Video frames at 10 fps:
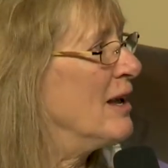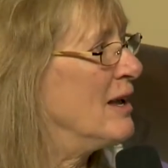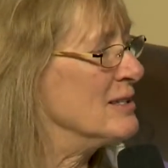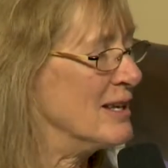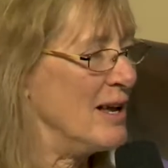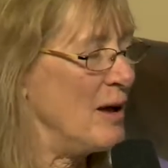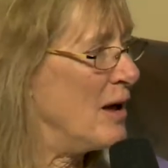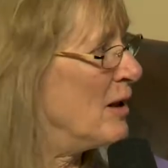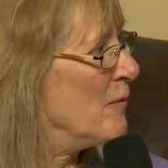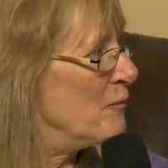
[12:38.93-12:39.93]
is
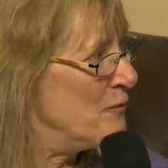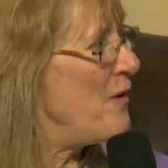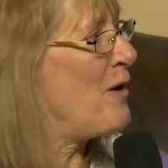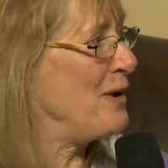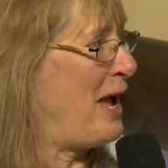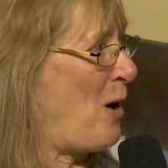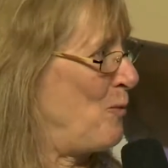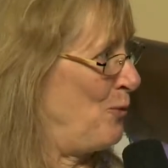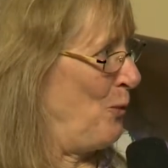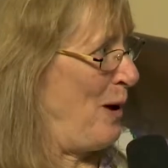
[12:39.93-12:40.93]
a very
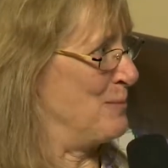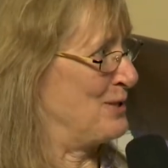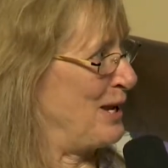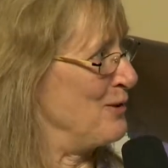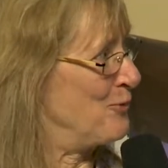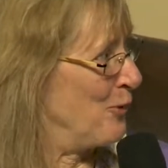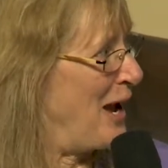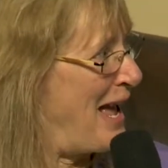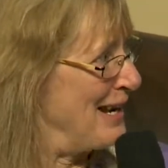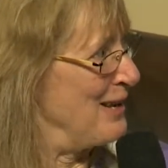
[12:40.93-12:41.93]
helpful website for
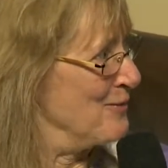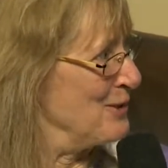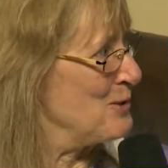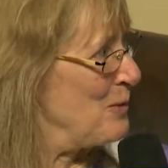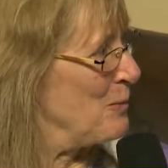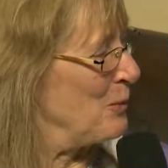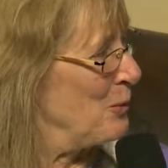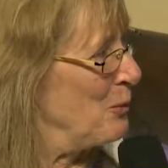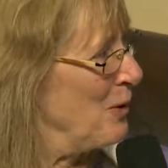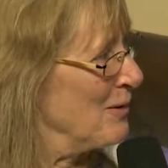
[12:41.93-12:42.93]
any of these people
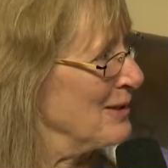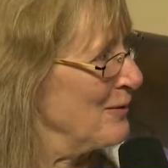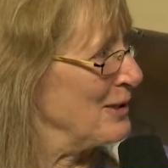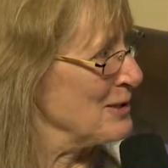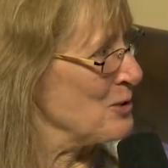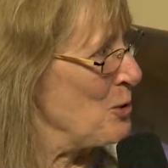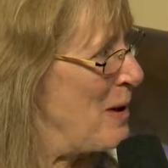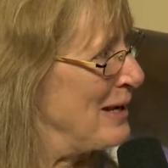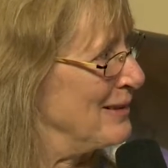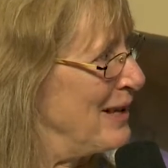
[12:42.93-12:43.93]
who are living this
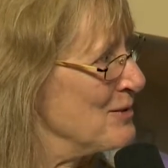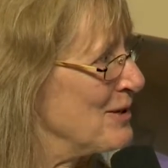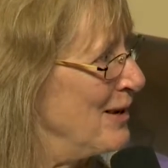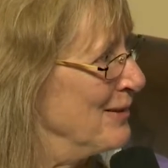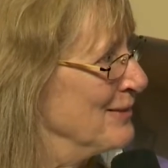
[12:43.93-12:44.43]
nomadic lifestyle.